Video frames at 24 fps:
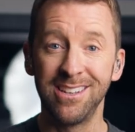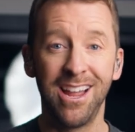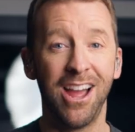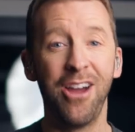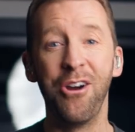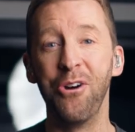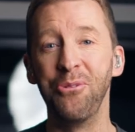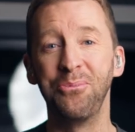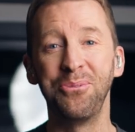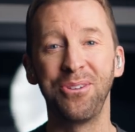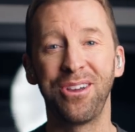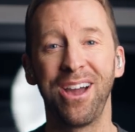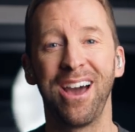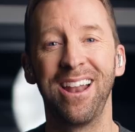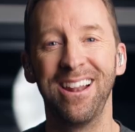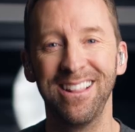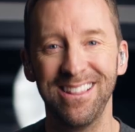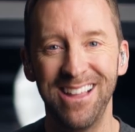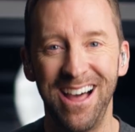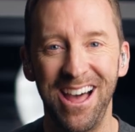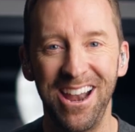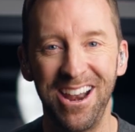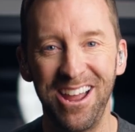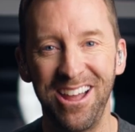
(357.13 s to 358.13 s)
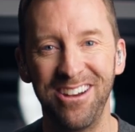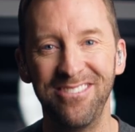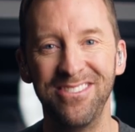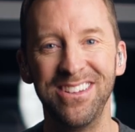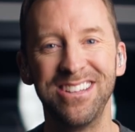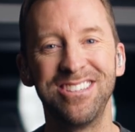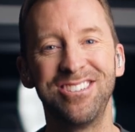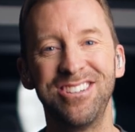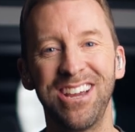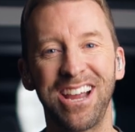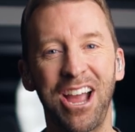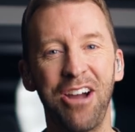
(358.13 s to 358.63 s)
I hope you got a lot out of
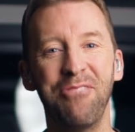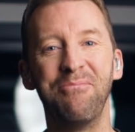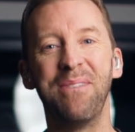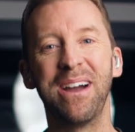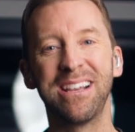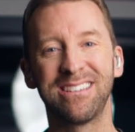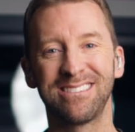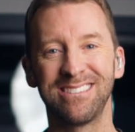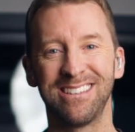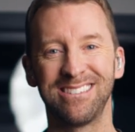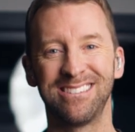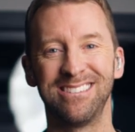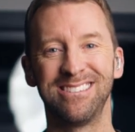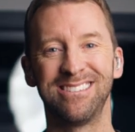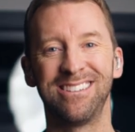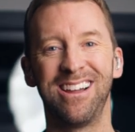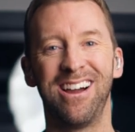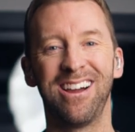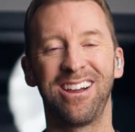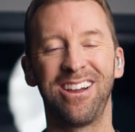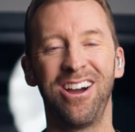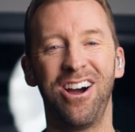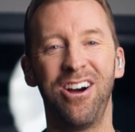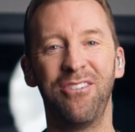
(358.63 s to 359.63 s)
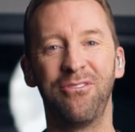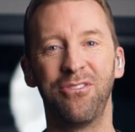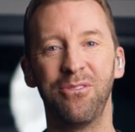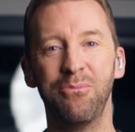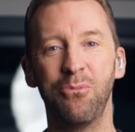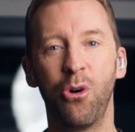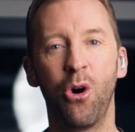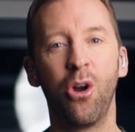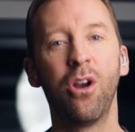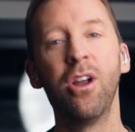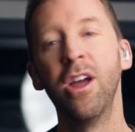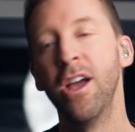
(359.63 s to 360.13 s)
it. Check out Mikeslessons.com for
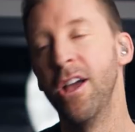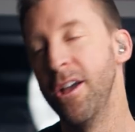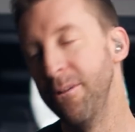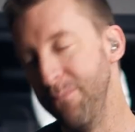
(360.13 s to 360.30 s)
more.